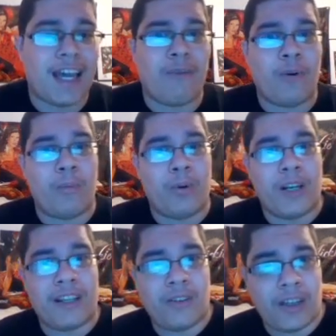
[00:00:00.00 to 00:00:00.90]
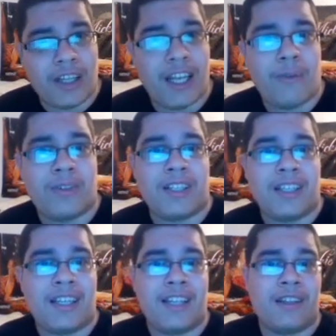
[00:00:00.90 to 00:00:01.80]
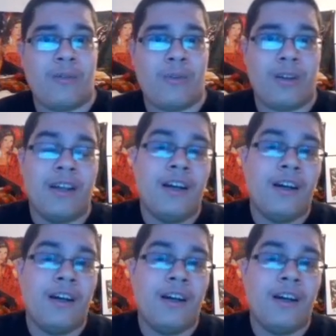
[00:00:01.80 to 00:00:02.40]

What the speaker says: At one point, I thought Kane was going to get the win